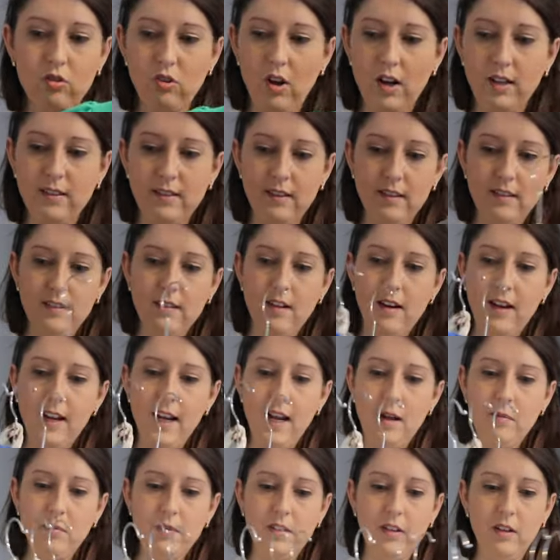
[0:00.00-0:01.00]
dresses that I
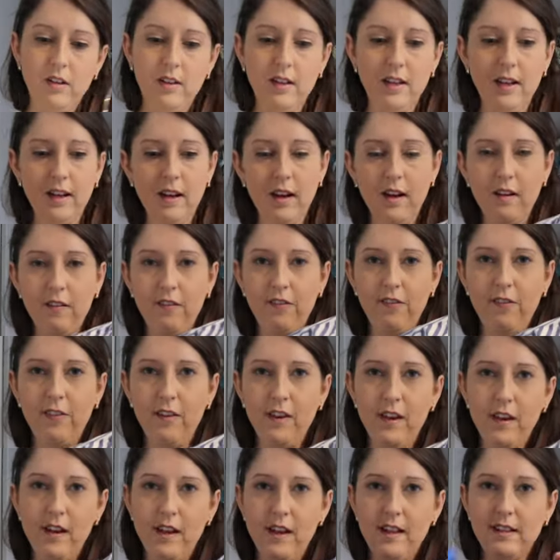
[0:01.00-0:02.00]
absolutely love.
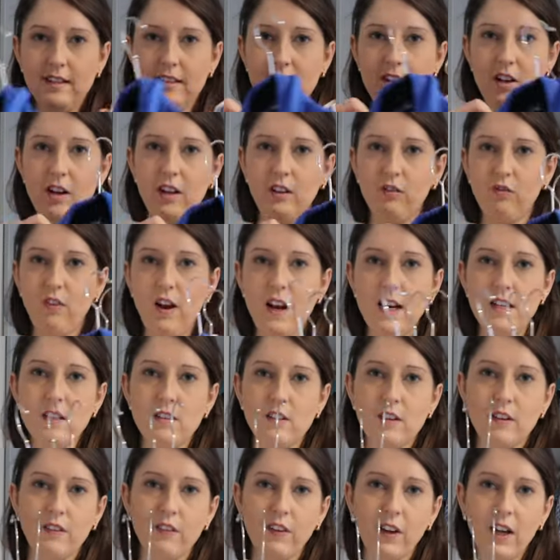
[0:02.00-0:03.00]
It's a nice range
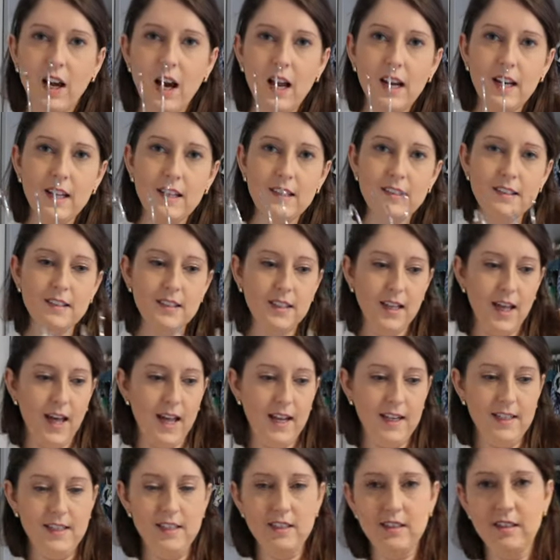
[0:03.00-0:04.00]
of different colors
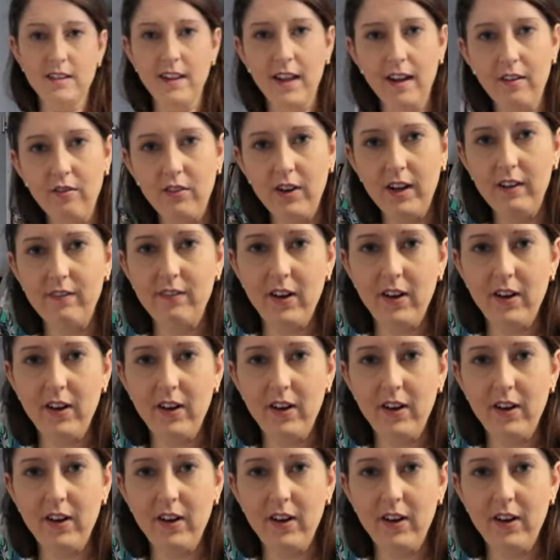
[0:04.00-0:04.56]
and they're really